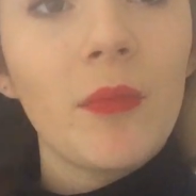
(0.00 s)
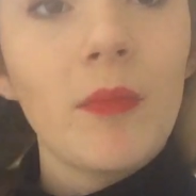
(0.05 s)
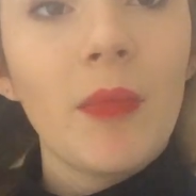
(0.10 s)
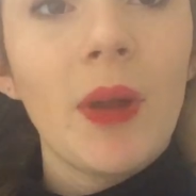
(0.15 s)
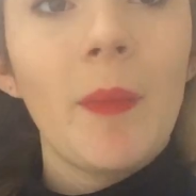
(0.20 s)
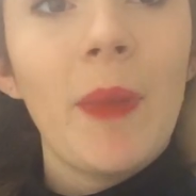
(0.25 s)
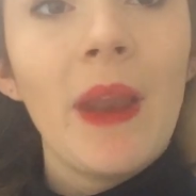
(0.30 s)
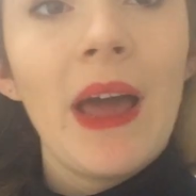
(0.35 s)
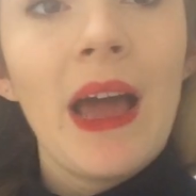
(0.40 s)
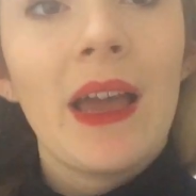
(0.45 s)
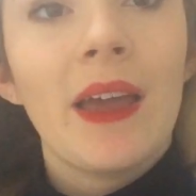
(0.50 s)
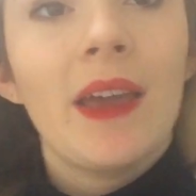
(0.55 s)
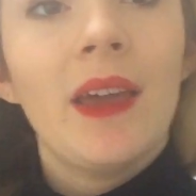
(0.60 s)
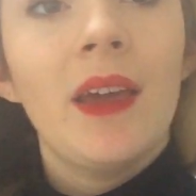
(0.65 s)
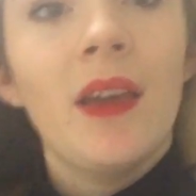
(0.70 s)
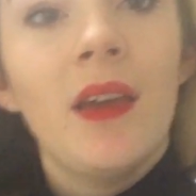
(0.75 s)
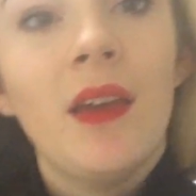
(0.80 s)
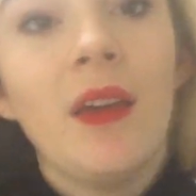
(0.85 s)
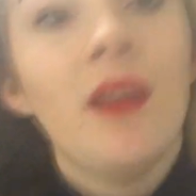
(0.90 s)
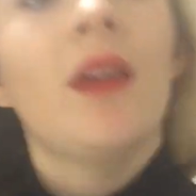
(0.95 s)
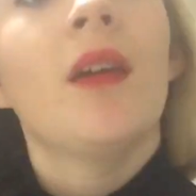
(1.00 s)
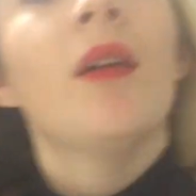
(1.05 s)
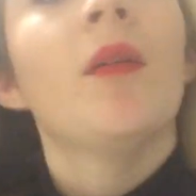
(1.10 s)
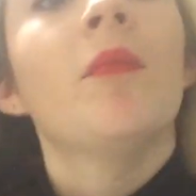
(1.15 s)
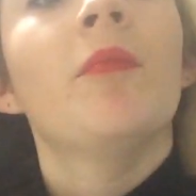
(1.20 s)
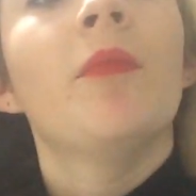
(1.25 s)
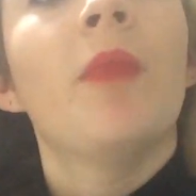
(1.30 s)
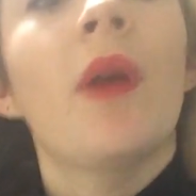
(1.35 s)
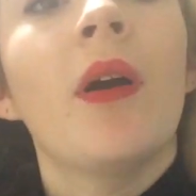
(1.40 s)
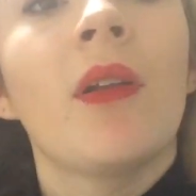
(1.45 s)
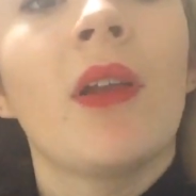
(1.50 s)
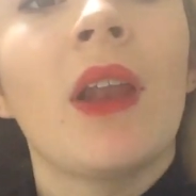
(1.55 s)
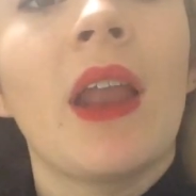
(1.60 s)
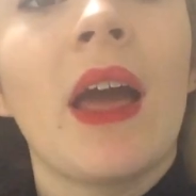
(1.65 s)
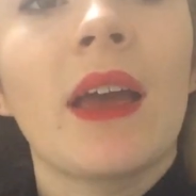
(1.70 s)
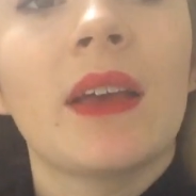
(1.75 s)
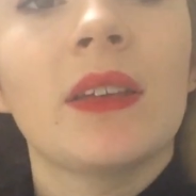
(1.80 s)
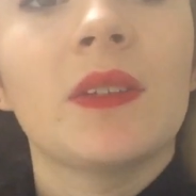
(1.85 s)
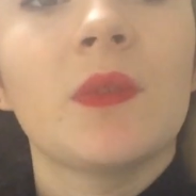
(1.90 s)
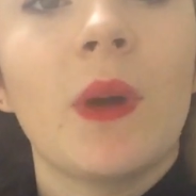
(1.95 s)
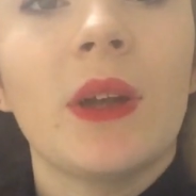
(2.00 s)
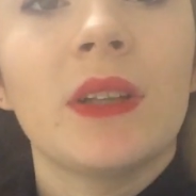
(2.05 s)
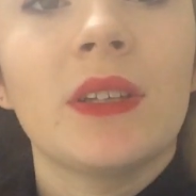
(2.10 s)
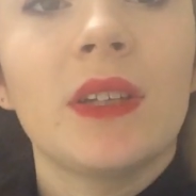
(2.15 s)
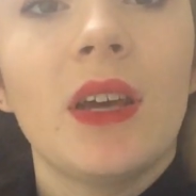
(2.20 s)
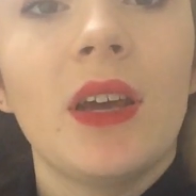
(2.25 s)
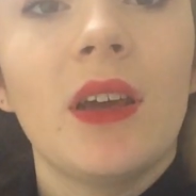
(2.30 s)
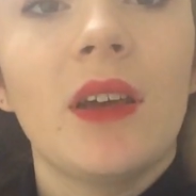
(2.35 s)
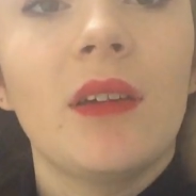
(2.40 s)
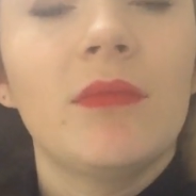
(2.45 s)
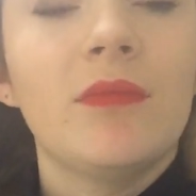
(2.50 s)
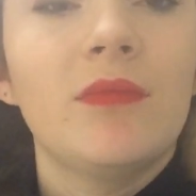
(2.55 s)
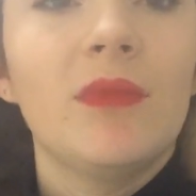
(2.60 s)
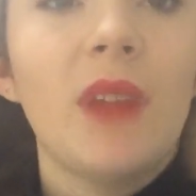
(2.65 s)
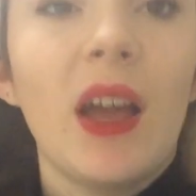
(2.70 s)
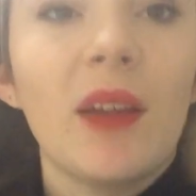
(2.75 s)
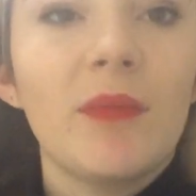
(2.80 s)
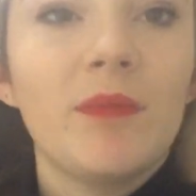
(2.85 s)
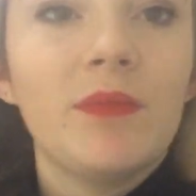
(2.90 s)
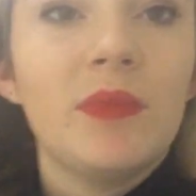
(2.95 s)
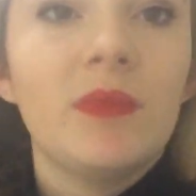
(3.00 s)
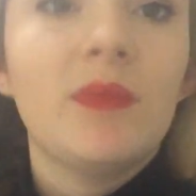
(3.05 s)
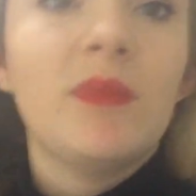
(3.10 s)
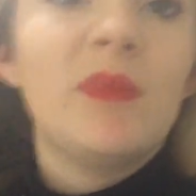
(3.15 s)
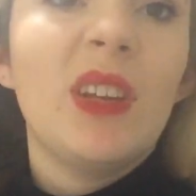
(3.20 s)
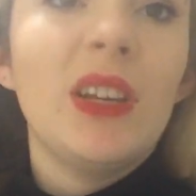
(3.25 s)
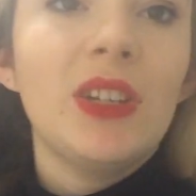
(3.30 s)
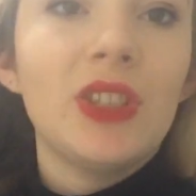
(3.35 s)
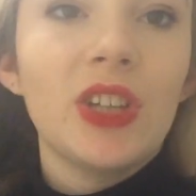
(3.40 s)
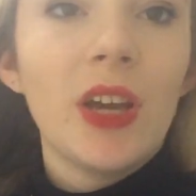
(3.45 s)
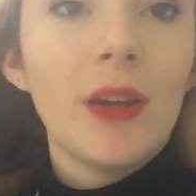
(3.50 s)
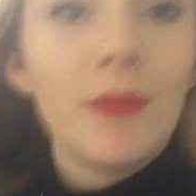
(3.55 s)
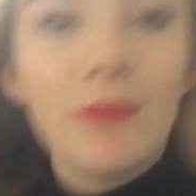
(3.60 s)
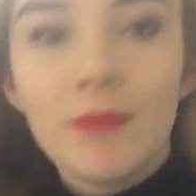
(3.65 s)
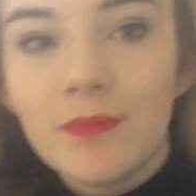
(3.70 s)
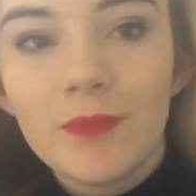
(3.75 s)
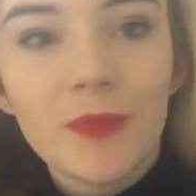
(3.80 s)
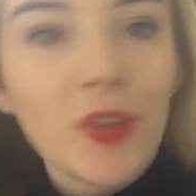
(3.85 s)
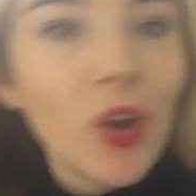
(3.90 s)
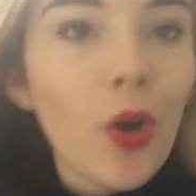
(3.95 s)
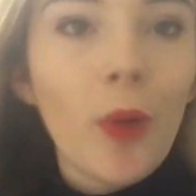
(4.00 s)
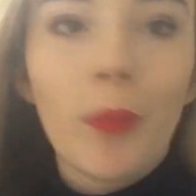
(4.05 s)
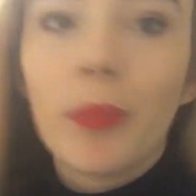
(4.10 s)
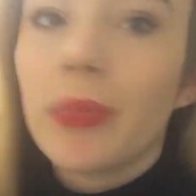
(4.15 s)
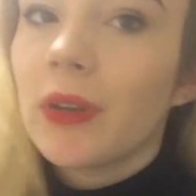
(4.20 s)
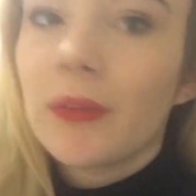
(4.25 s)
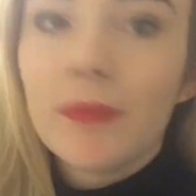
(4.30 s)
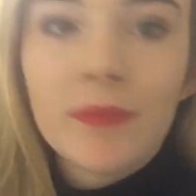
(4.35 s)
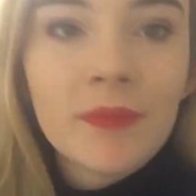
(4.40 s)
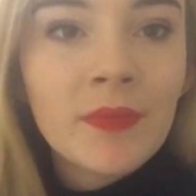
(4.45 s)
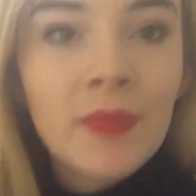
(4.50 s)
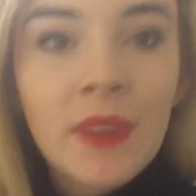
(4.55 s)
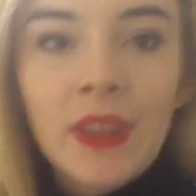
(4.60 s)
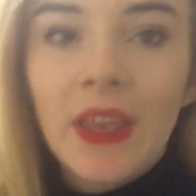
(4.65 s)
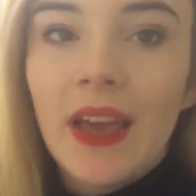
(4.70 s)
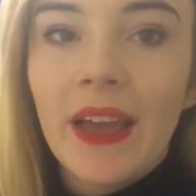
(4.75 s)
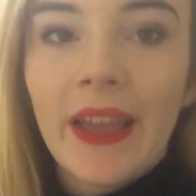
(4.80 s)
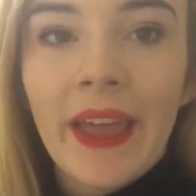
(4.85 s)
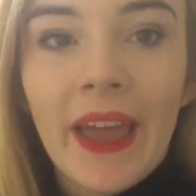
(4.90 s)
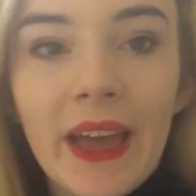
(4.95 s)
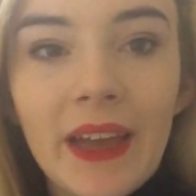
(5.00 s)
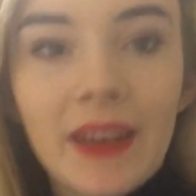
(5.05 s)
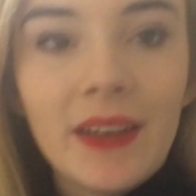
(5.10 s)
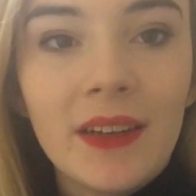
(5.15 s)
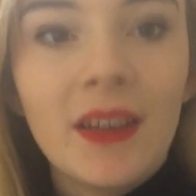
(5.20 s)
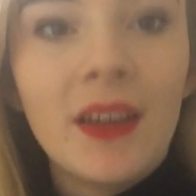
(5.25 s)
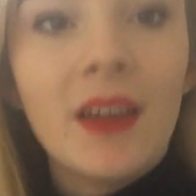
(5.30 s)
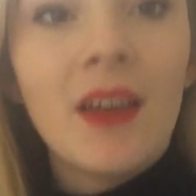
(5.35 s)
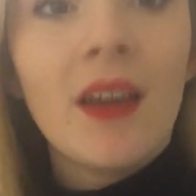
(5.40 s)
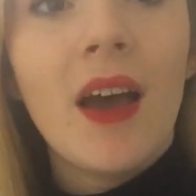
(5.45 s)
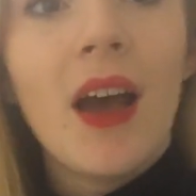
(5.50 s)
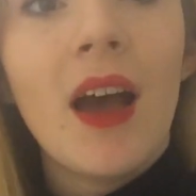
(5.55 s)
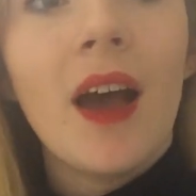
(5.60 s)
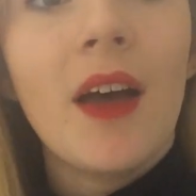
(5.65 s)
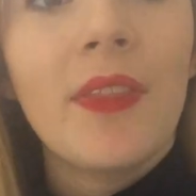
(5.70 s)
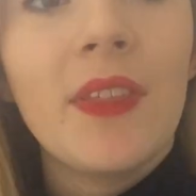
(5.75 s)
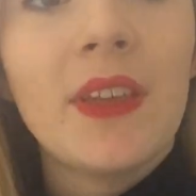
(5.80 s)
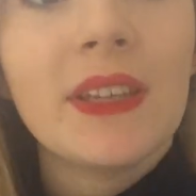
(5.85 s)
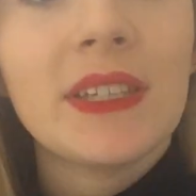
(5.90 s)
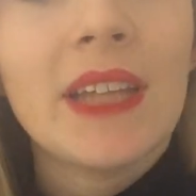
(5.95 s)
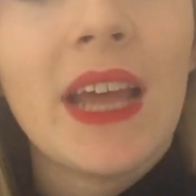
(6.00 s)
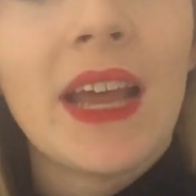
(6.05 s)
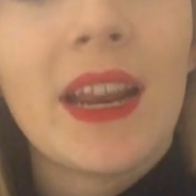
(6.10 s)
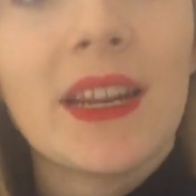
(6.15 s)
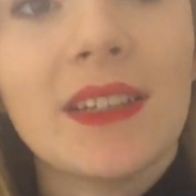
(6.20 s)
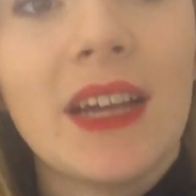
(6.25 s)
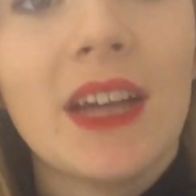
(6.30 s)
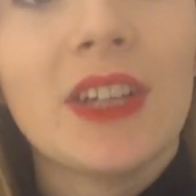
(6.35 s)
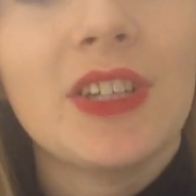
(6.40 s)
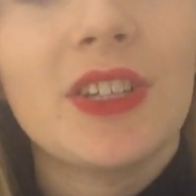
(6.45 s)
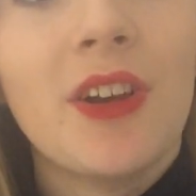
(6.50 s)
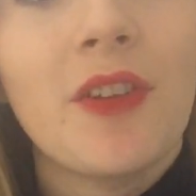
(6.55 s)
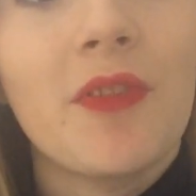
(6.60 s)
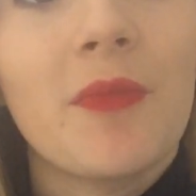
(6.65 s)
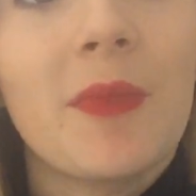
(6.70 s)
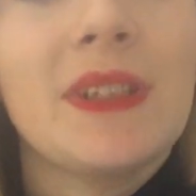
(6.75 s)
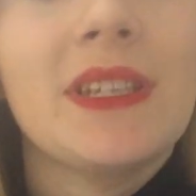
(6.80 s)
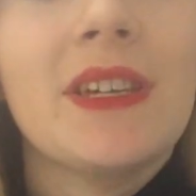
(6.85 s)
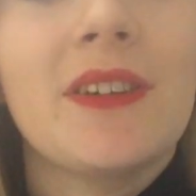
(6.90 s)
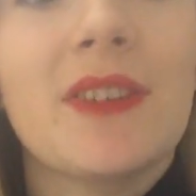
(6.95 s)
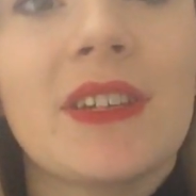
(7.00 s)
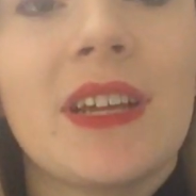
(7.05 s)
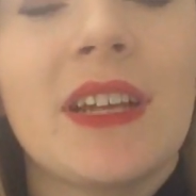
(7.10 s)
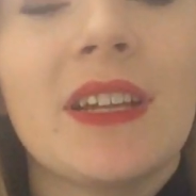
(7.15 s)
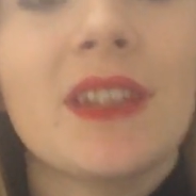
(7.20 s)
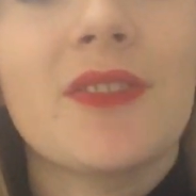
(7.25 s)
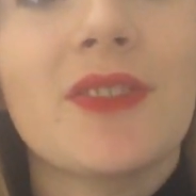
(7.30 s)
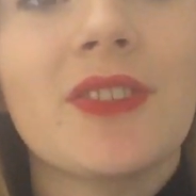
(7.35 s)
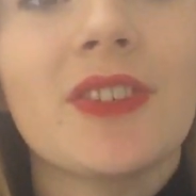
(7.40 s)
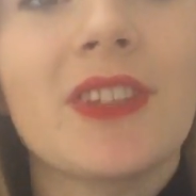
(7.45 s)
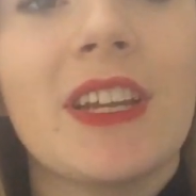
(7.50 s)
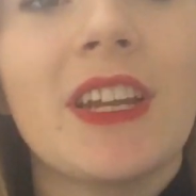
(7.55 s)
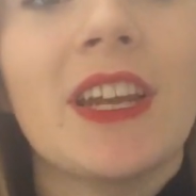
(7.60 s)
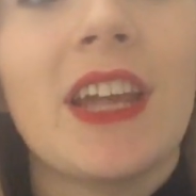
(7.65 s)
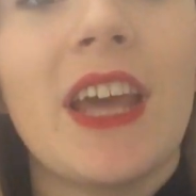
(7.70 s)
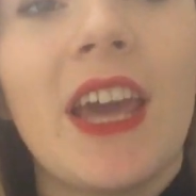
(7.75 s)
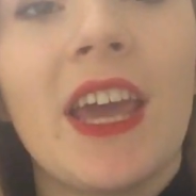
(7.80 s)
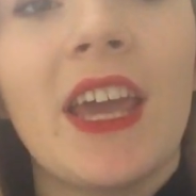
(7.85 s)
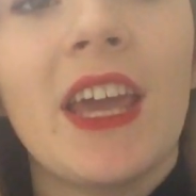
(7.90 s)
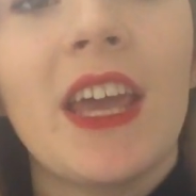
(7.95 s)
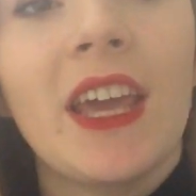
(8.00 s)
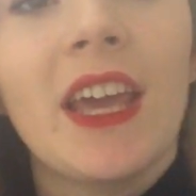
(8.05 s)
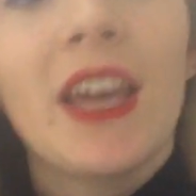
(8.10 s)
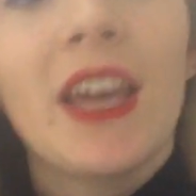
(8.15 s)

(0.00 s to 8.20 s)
my black polo neck sweater, like t-shirt, top again. This necklace I actually got from my Secret Santa on Sunday.